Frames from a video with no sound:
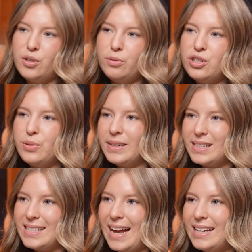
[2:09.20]
So once you
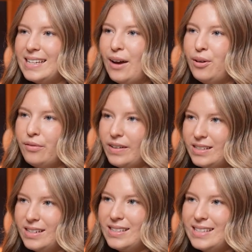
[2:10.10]
understand how your
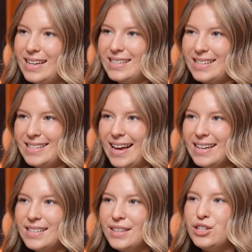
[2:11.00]
residency is
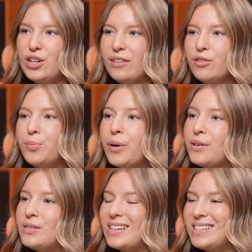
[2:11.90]
assessed, the general
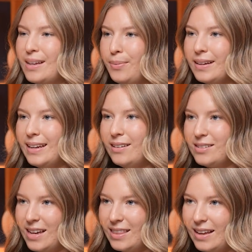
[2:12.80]
process typically looks like